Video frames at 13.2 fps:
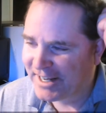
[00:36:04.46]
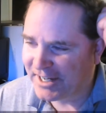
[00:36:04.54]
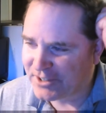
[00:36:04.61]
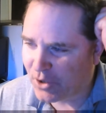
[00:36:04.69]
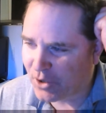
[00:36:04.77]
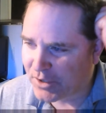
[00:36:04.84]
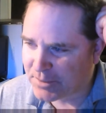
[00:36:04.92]

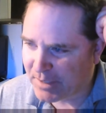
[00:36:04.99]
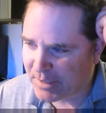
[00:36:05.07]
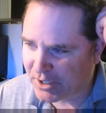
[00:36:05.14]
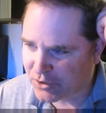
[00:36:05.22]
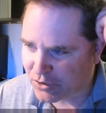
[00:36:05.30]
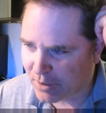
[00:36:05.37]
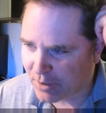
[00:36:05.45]
He's always been
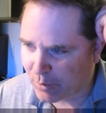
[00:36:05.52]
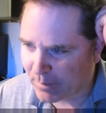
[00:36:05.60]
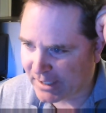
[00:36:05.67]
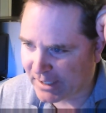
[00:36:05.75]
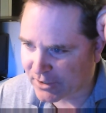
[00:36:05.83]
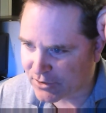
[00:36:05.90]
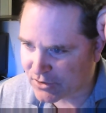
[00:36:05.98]
a
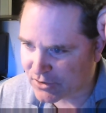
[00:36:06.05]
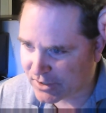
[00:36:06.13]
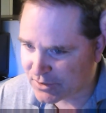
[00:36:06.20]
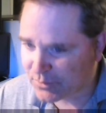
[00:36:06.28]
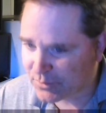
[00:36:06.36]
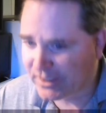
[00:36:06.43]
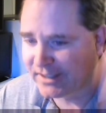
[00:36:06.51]
troublemaker
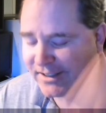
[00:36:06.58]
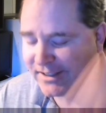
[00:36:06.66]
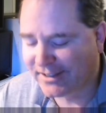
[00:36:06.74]
since we